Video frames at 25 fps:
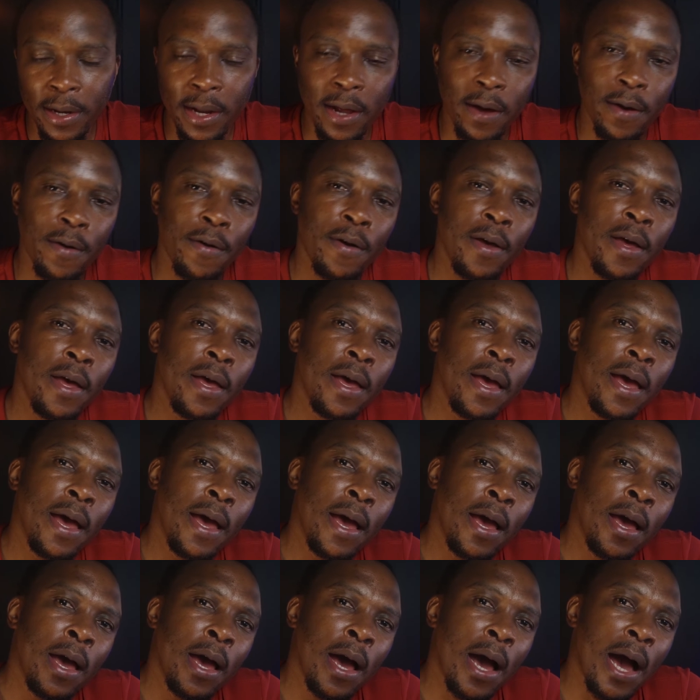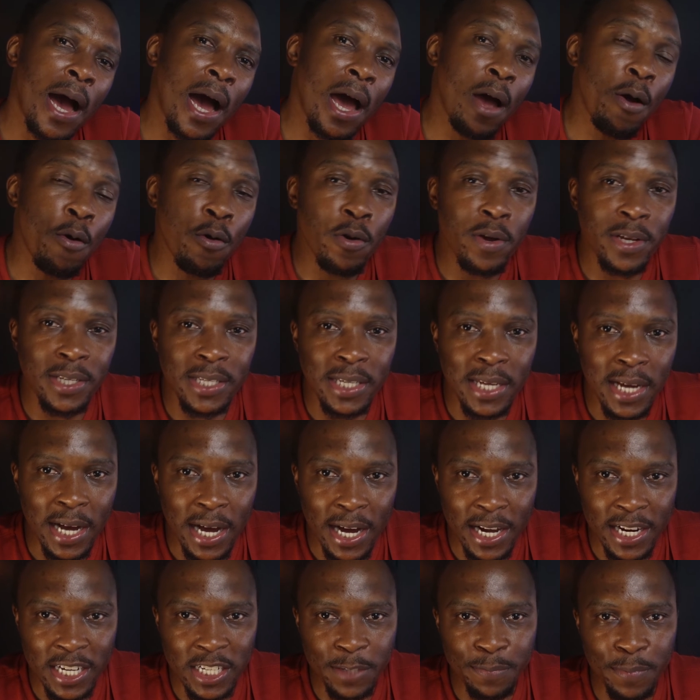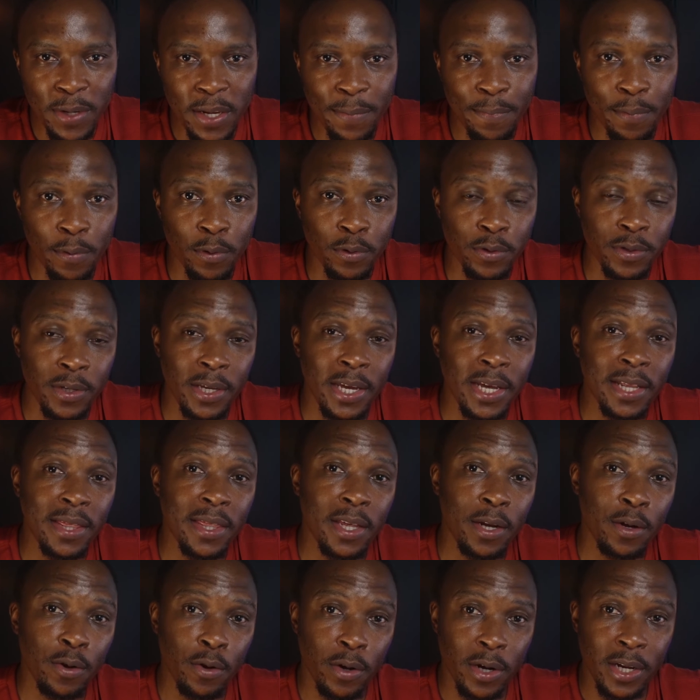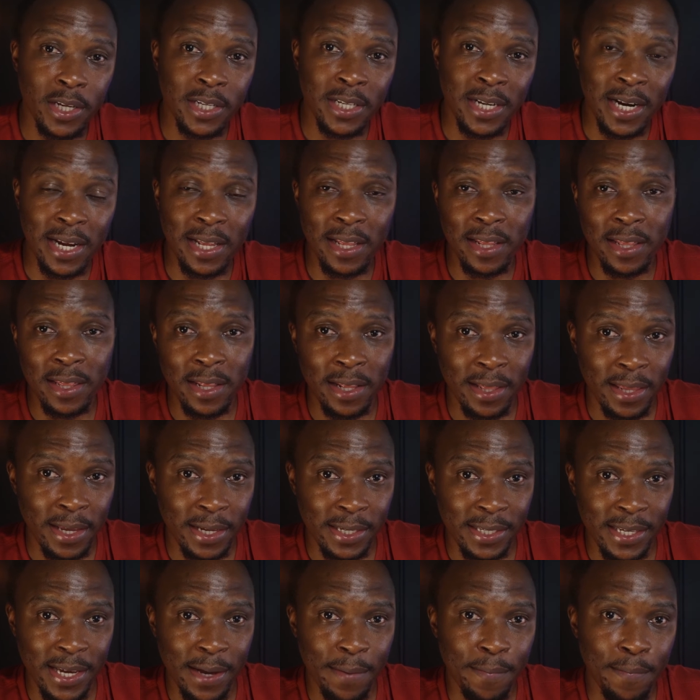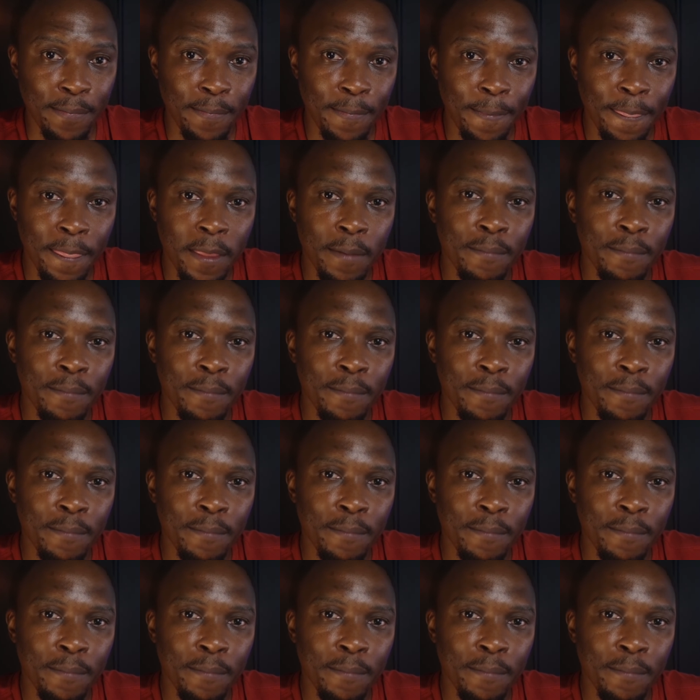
Now, I always encourage people to get the knowledge rather than the exam.